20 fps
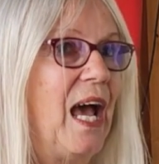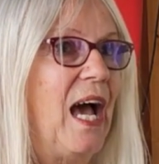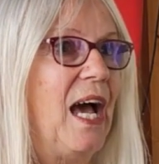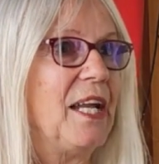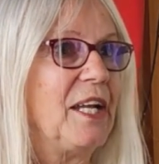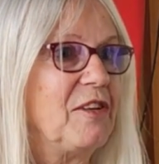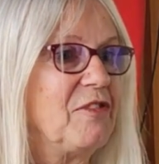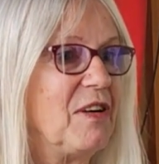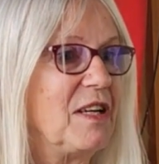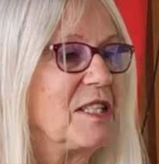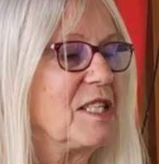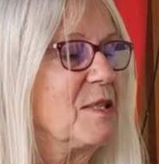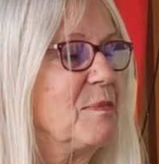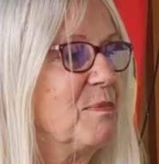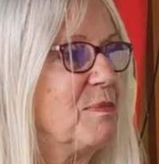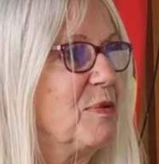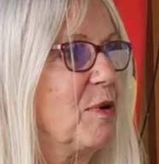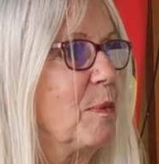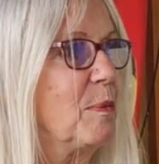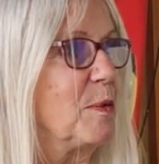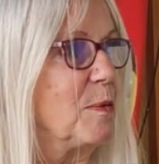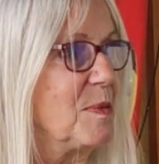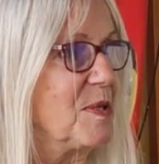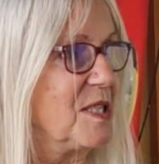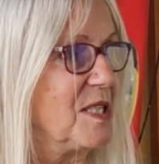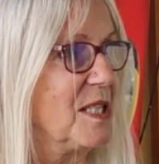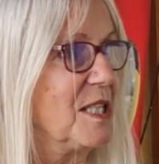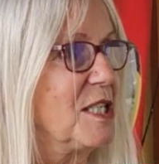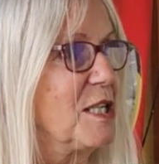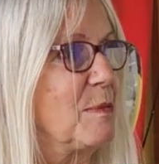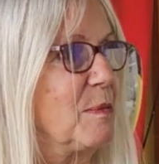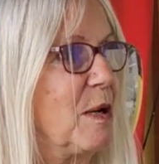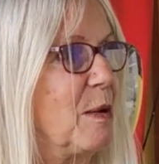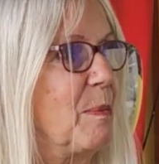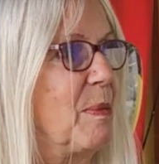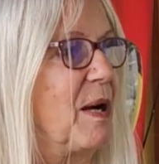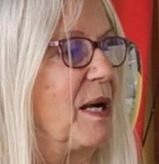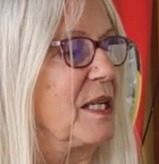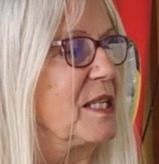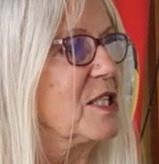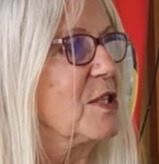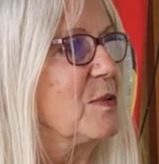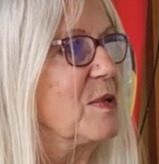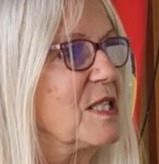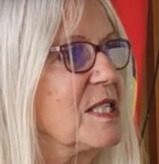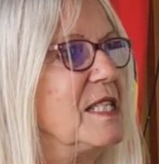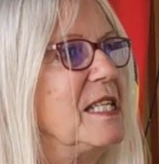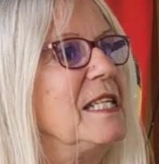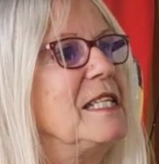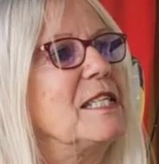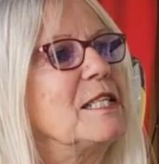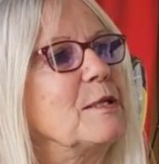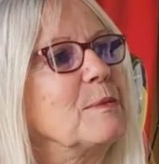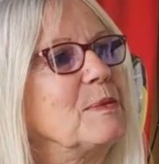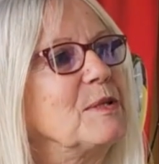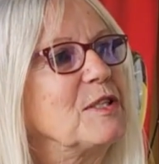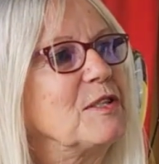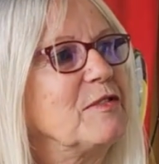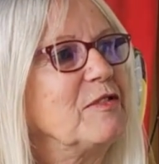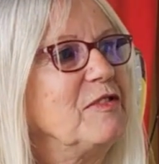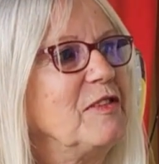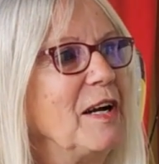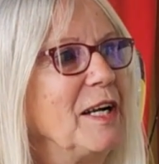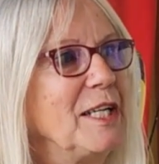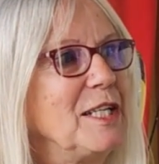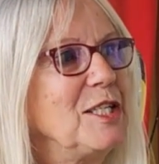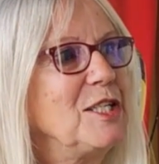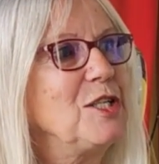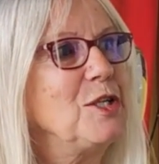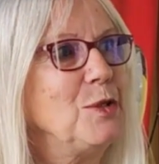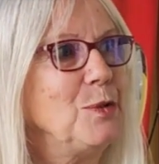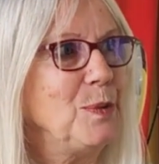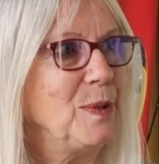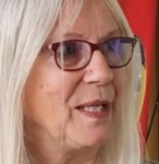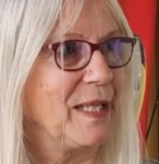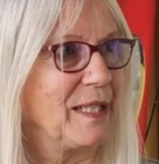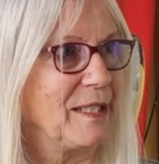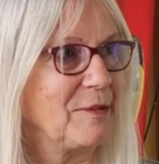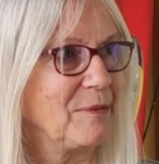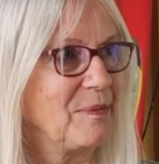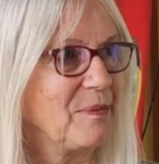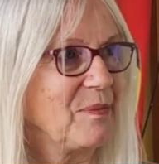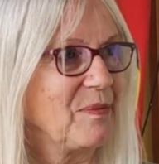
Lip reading: And I've had some problems starting my bike, so it's needed a bit of fine-tuning.